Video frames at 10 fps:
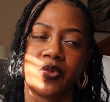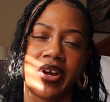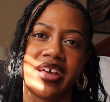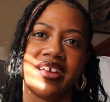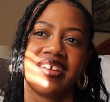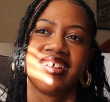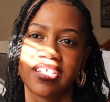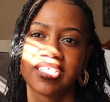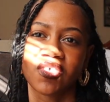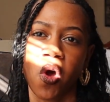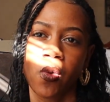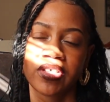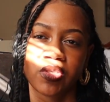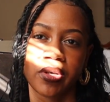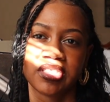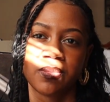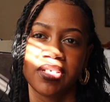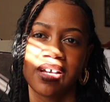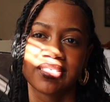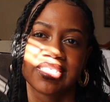way, it's always going to
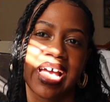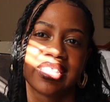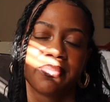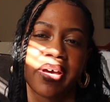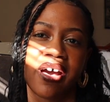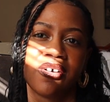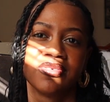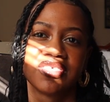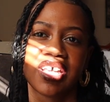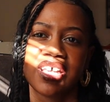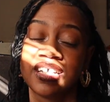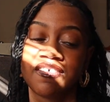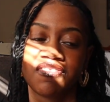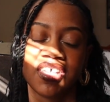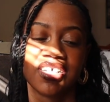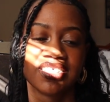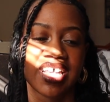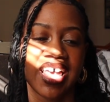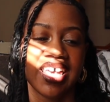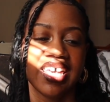be outside the bounds. And if there's
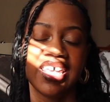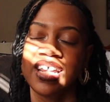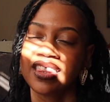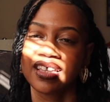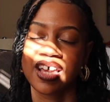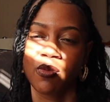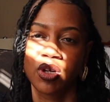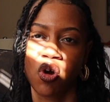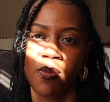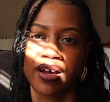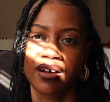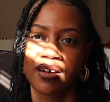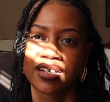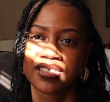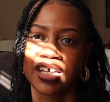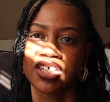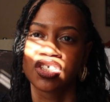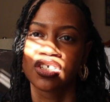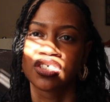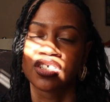anything that we know about
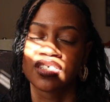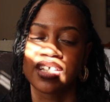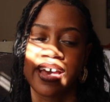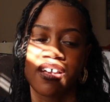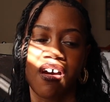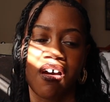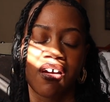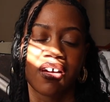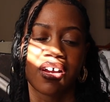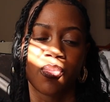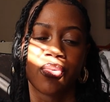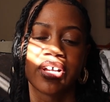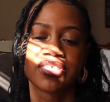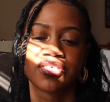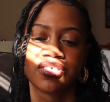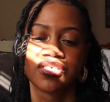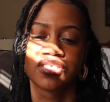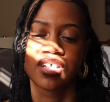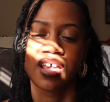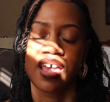colonization, it's just that our
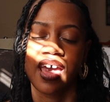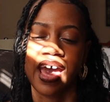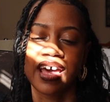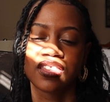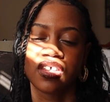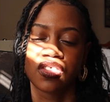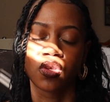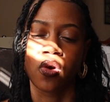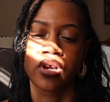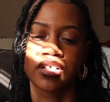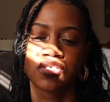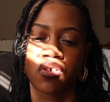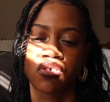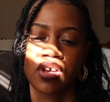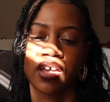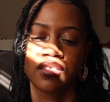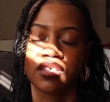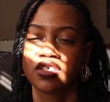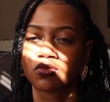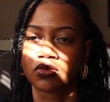oppressors had the authority to create
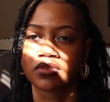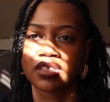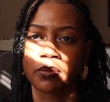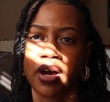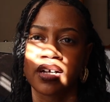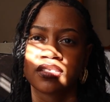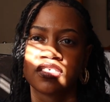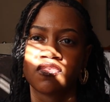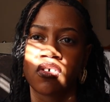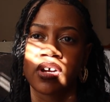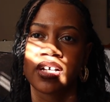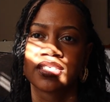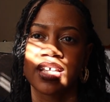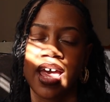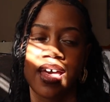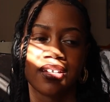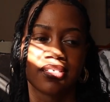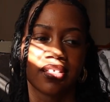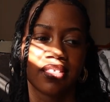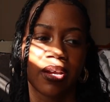these rules and boxes for us,
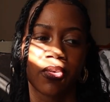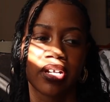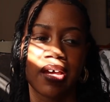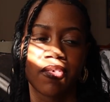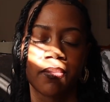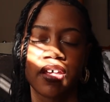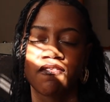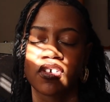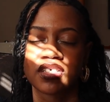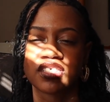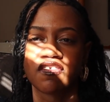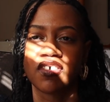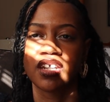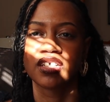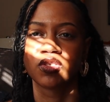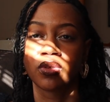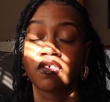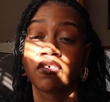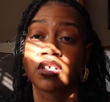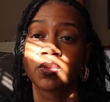and they were never meant for us to fit into in
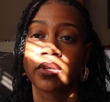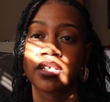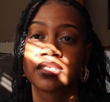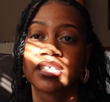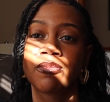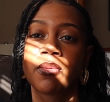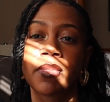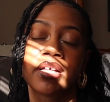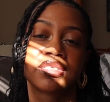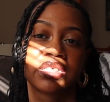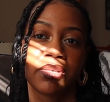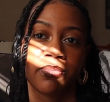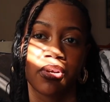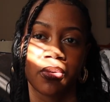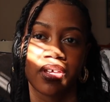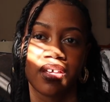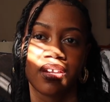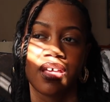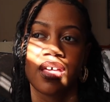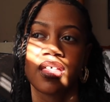the first place. They were meant to be
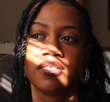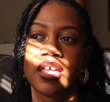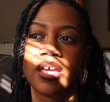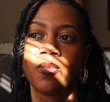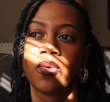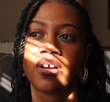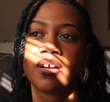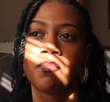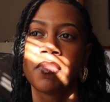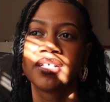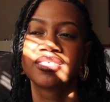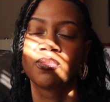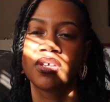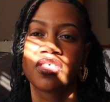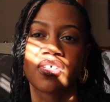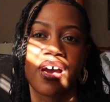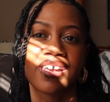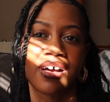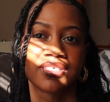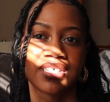broken, they were meant to be
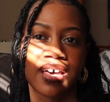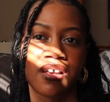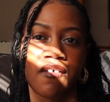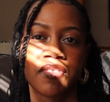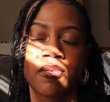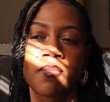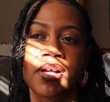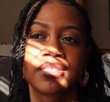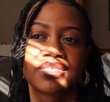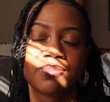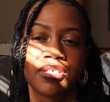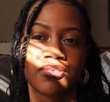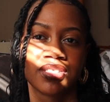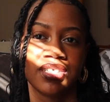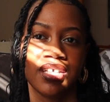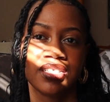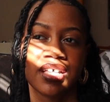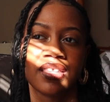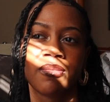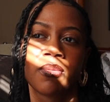thought outside of, they were meant to be critiqued,
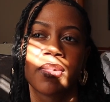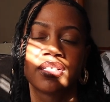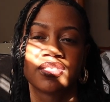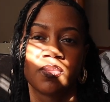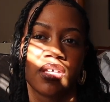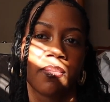and they were meant to be